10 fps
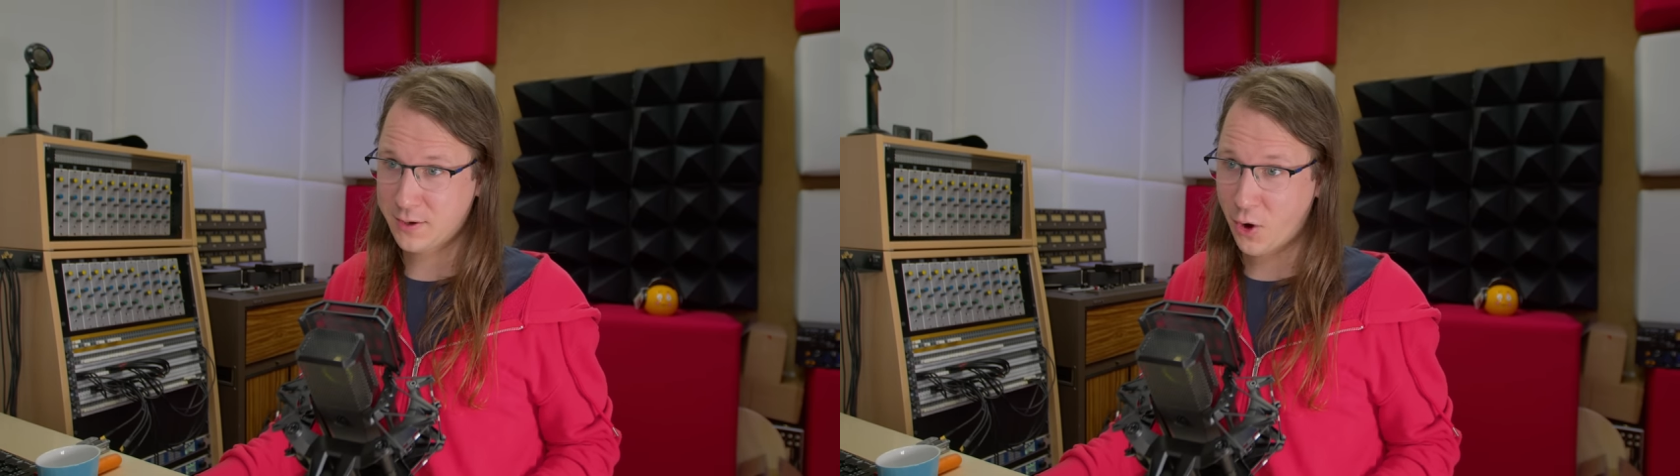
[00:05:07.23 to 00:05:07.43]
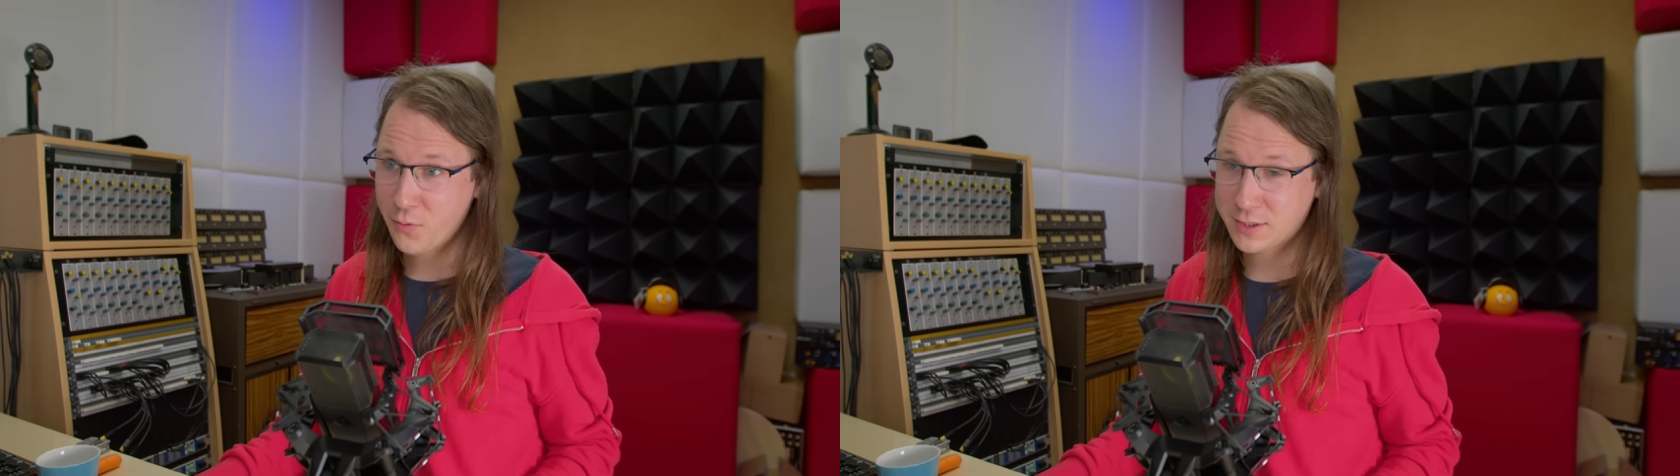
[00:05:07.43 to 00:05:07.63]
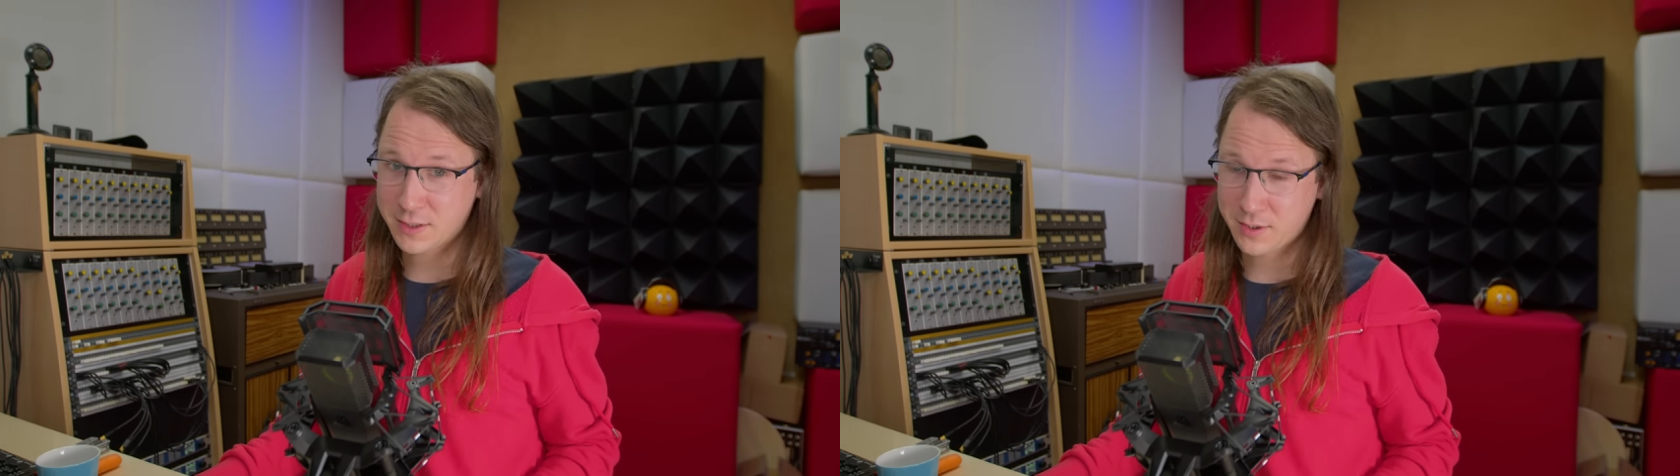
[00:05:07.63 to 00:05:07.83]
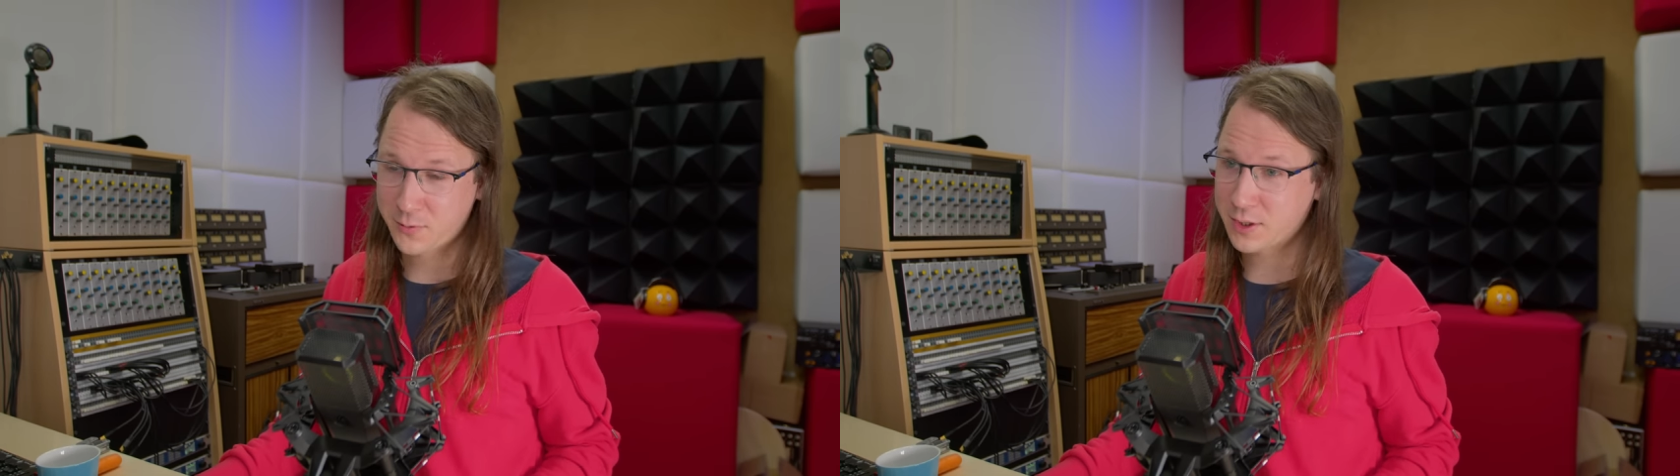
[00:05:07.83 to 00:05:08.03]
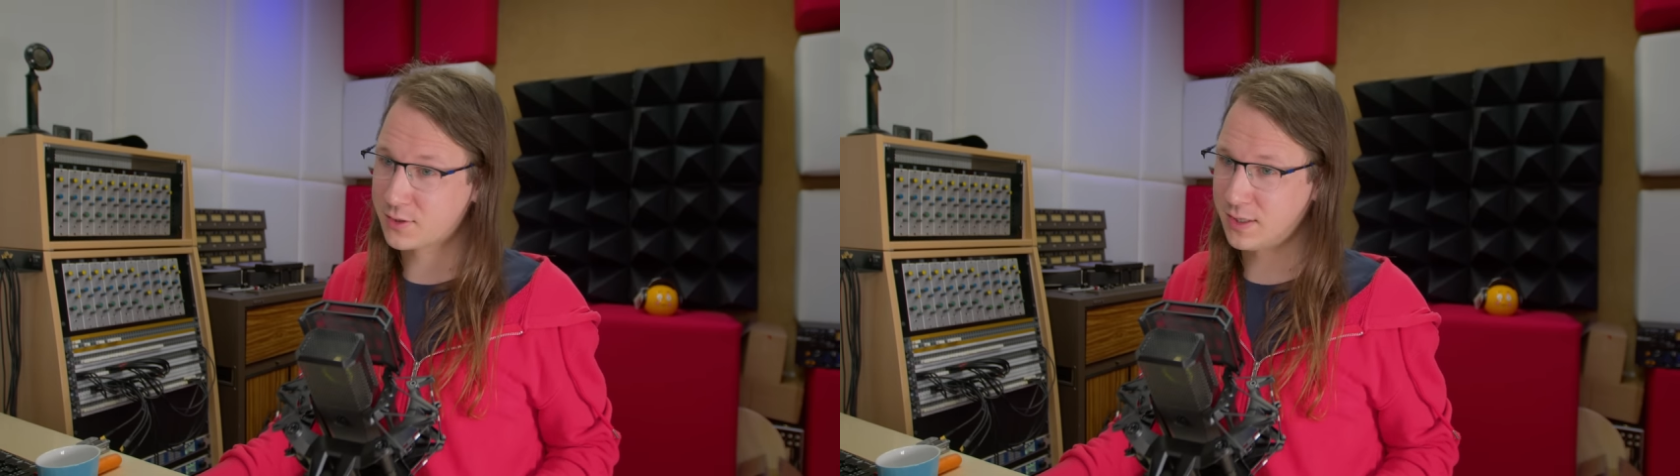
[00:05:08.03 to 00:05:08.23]
The oversampling
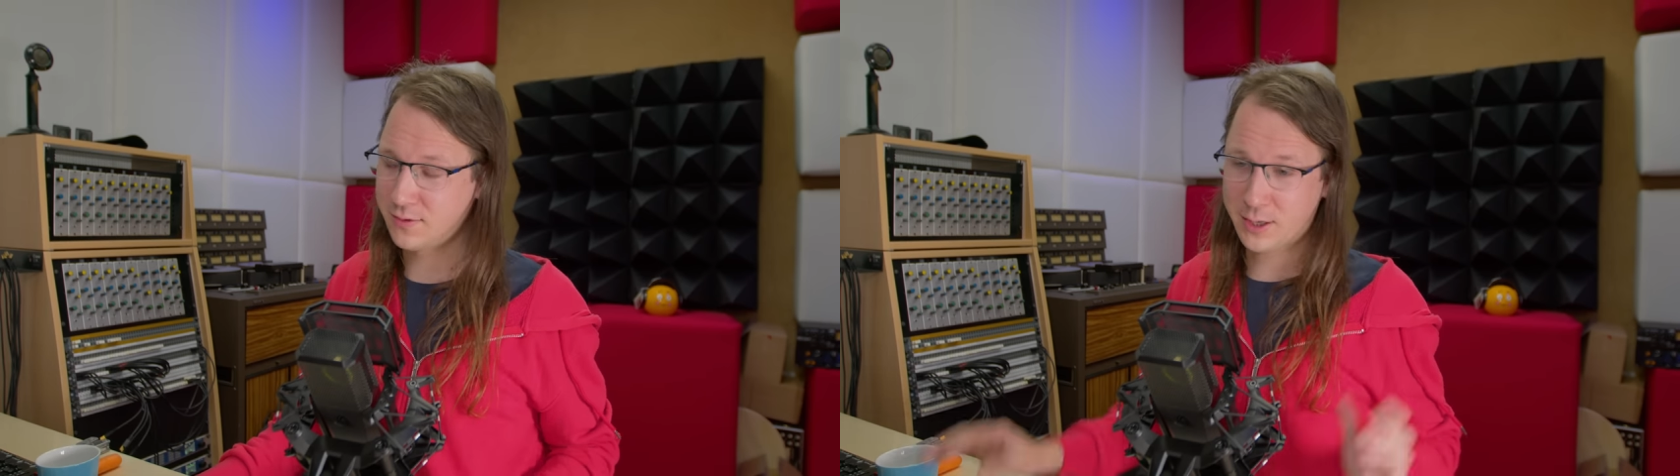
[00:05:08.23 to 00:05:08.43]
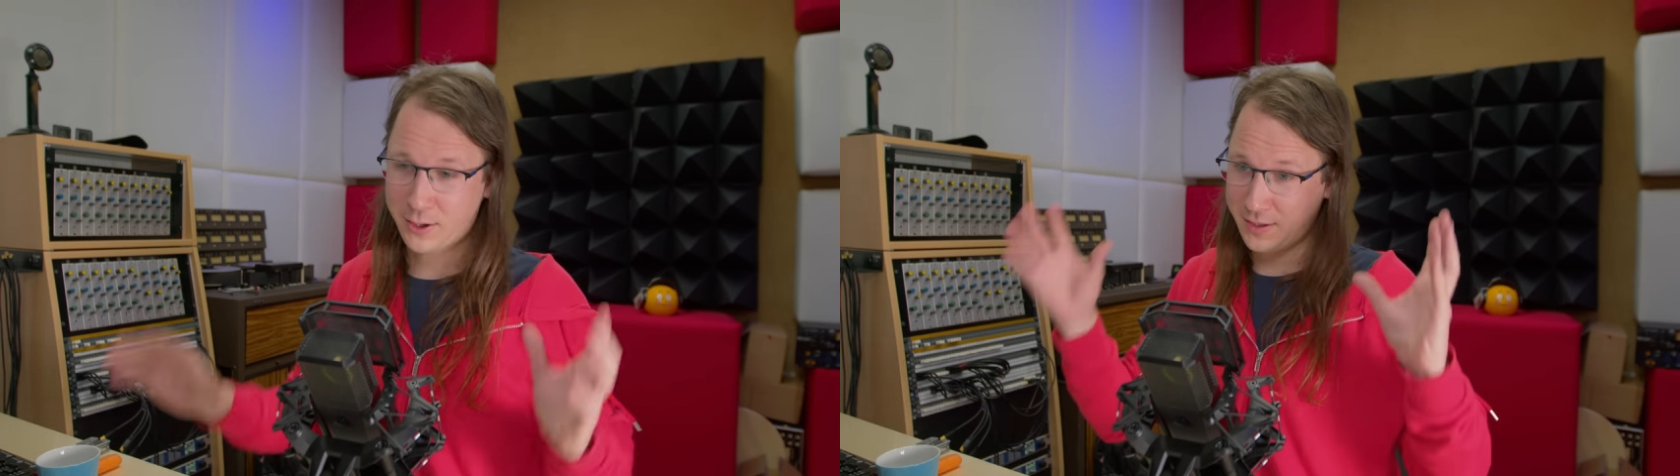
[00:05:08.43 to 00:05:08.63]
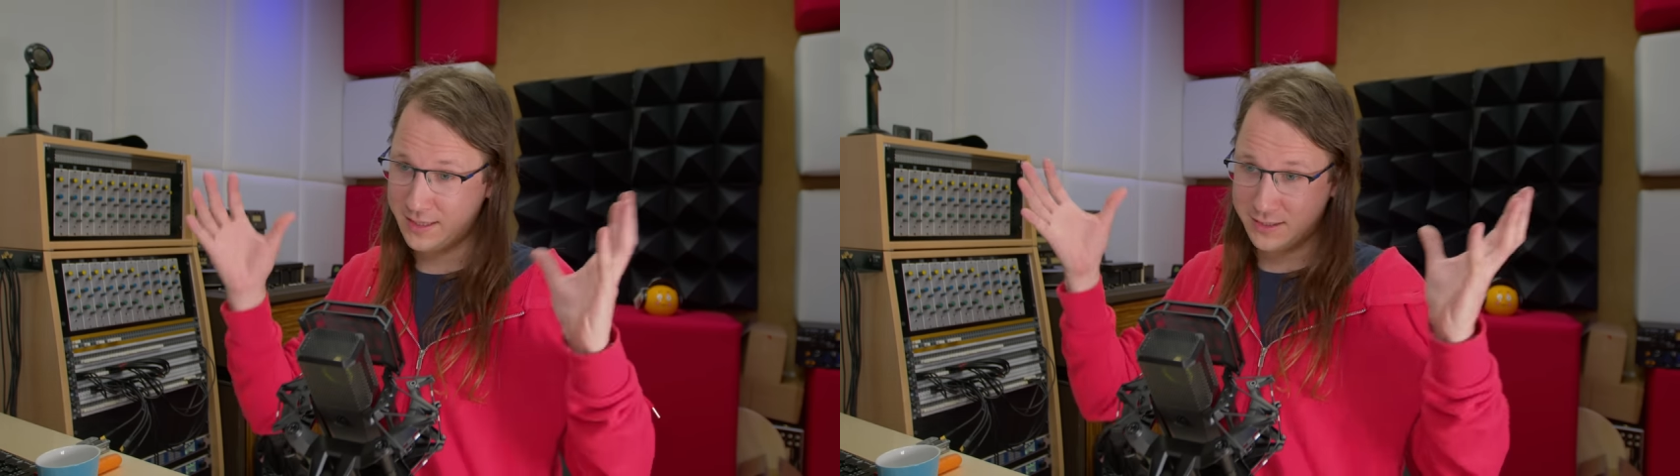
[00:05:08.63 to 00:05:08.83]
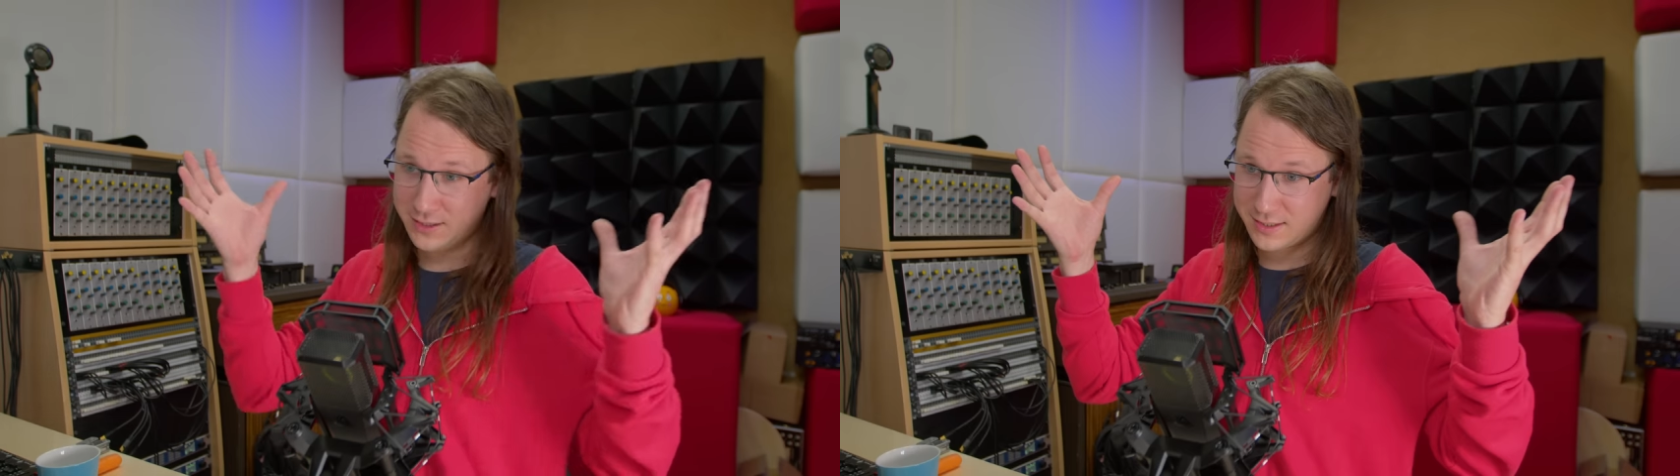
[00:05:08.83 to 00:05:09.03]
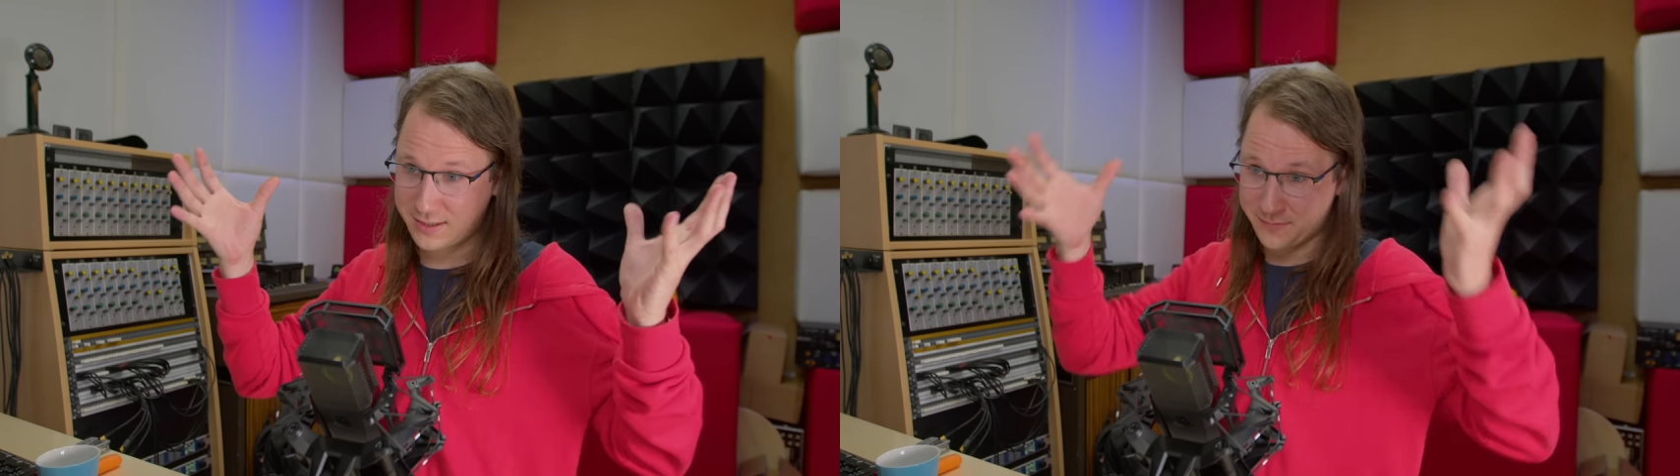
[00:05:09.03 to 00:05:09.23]
worked really well. It's
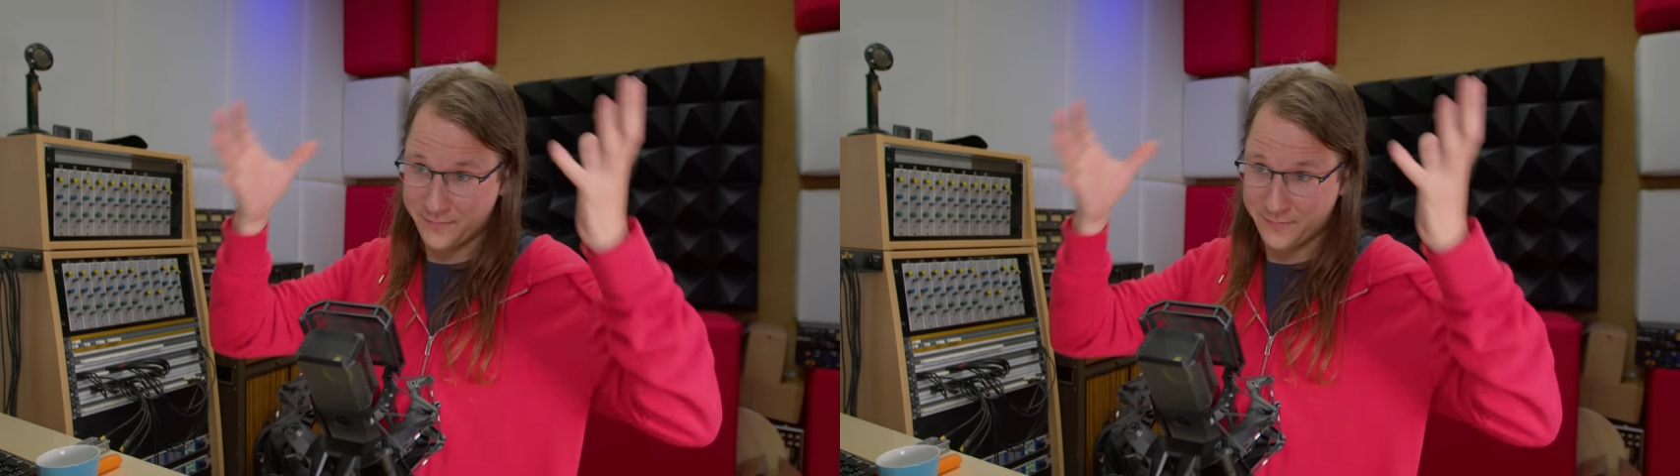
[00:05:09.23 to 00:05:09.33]
just...